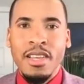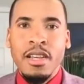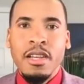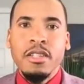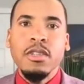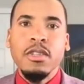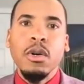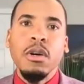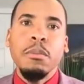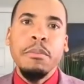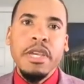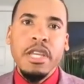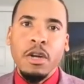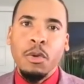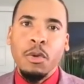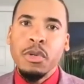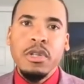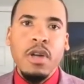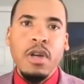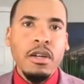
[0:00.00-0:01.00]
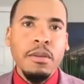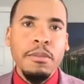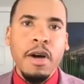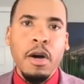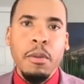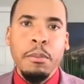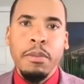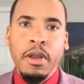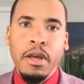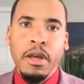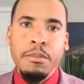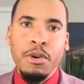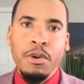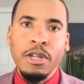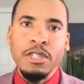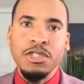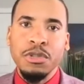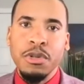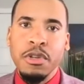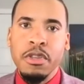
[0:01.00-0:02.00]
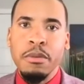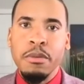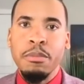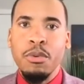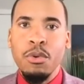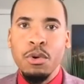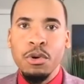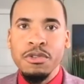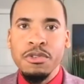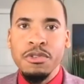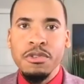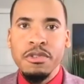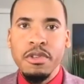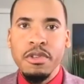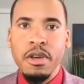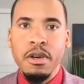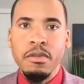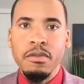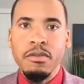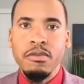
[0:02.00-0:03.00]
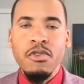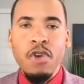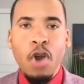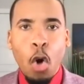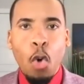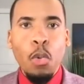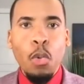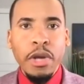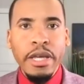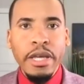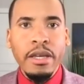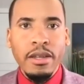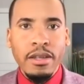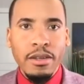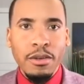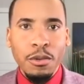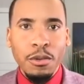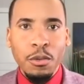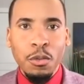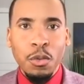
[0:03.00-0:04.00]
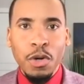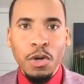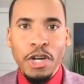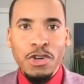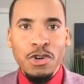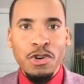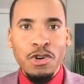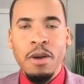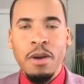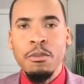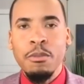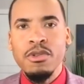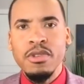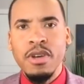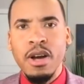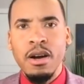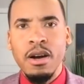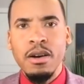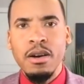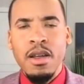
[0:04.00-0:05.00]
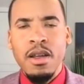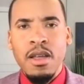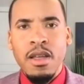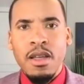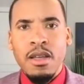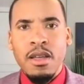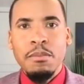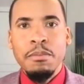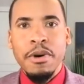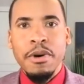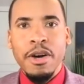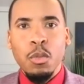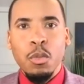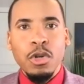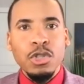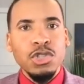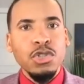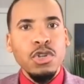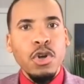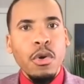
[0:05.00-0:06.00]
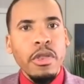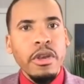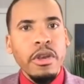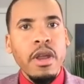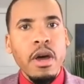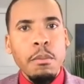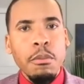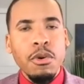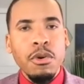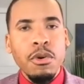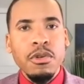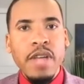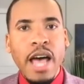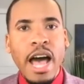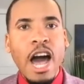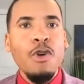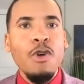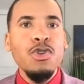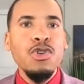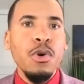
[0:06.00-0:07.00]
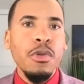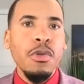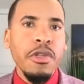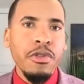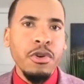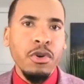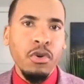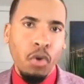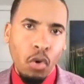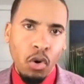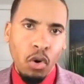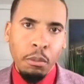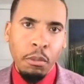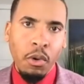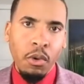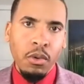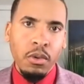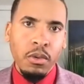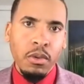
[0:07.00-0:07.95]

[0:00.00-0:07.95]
So, Aminheh, we're talking about blood pressure and the importance of knowing what your numbers are. But once you know the numbers, how do you know that they're normal?